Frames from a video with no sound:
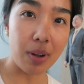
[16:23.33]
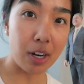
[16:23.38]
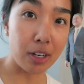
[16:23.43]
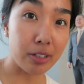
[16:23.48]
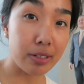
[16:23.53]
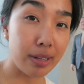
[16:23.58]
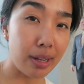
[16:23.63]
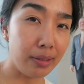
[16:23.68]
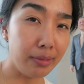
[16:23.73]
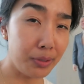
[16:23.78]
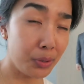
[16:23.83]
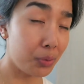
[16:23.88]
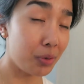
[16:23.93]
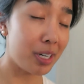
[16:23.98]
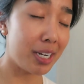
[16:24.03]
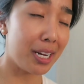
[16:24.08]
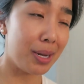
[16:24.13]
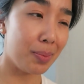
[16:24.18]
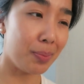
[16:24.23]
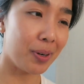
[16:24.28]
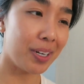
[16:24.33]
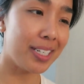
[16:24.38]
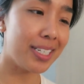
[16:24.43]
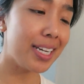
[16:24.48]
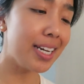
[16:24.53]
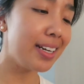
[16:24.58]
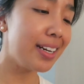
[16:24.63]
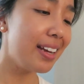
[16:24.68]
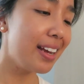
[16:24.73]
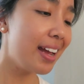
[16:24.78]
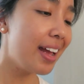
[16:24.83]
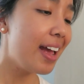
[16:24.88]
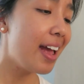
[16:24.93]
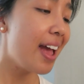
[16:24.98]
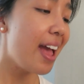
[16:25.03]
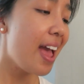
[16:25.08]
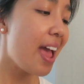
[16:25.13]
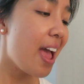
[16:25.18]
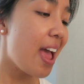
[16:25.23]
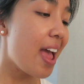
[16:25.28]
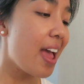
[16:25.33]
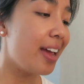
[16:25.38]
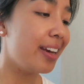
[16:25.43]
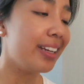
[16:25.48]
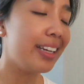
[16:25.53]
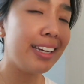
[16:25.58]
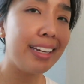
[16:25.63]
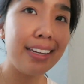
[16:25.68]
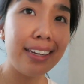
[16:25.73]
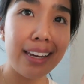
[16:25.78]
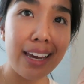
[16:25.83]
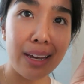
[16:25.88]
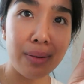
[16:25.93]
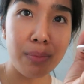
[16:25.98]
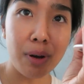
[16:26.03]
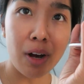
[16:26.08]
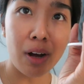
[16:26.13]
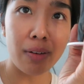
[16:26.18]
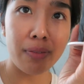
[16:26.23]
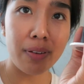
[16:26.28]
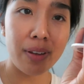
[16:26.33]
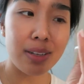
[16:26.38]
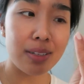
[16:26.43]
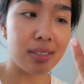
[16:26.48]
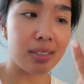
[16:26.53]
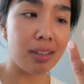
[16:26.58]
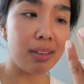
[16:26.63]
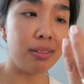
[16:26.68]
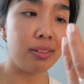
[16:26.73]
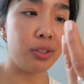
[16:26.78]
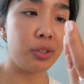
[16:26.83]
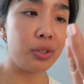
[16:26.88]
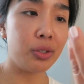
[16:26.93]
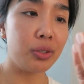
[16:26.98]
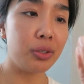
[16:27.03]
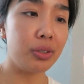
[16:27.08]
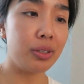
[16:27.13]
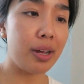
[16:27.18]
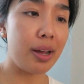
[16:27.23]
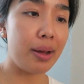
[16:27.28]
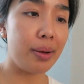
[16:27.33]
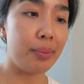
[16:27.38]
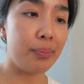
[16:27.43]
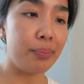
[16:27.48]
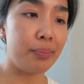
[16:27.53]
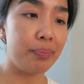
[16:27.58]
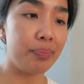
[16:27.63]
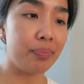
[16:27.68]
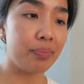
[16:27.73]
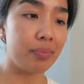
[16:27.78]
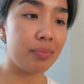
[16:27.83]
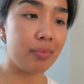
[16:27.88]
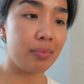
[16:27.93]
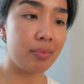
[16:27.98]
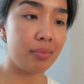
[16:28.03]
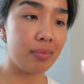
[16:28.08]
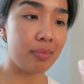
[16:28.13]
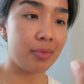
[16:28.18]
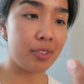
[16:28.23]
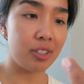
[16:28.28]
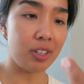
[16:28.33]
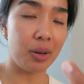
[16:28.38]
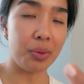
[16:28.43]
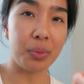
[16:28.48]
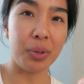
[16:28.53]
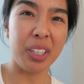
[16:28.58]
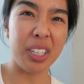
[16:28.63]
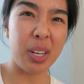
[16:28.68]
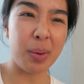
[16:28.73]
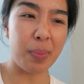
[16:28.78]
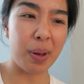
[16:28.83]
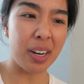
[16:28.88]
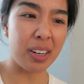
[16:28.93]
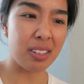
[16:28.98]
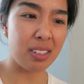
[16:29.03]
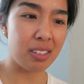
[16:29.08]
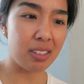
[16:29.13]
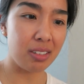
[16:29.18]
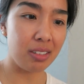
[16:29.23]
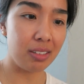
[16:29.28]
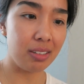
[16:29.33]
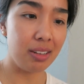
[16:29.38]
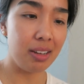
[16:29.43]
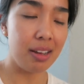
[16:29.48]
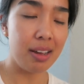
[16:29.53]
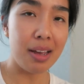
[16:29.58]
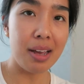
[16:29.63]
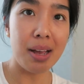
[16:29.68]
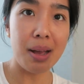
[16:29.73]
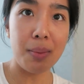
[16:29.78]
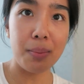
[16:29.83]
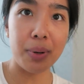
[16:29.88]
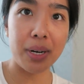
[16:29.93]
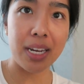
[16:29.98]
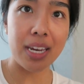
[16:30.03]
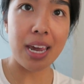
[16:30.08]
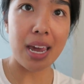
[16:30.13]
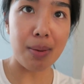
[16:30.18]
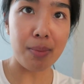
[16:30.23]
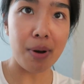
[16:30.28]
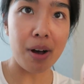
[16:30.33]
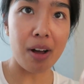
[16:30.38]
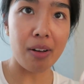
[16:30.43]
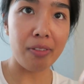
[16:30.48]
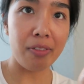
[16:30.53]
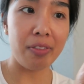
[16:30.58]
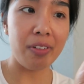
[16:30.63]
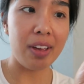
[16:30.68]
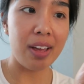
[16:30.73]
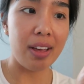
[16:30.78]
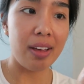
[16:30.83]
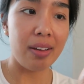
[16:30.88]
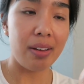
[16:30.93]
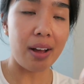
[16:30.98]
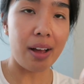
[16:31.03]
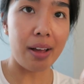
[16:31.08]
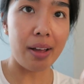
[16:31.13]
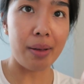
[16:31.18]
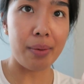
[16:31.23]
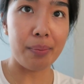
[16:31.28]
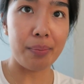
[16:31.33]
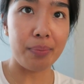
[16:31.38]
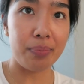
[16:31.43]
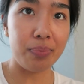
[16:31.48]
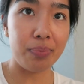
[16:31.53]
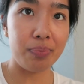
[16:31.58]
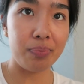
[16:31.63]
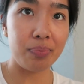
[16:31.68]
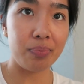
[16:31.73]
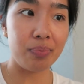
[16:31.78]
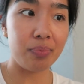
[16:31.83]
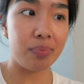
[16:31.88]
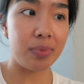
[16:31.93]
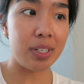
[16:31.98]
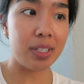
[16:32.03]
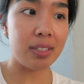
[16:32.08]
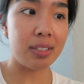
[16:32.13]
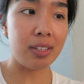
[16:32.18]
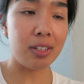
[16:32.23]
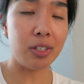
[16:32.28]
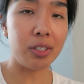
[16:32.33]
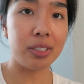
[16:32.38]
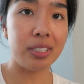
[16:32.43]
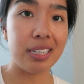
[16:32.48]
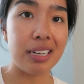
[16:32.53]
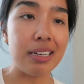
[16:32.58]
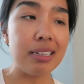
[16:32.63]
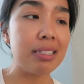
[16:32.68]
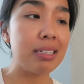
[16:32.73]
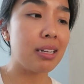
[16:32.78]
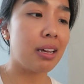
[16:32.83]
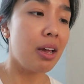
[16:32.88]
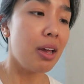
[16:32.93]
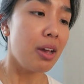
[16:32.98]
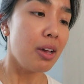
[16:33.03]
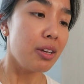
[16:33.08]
ourselves 3D printed, and he came off his little, it's not really a pedestal, but he came off this little disc,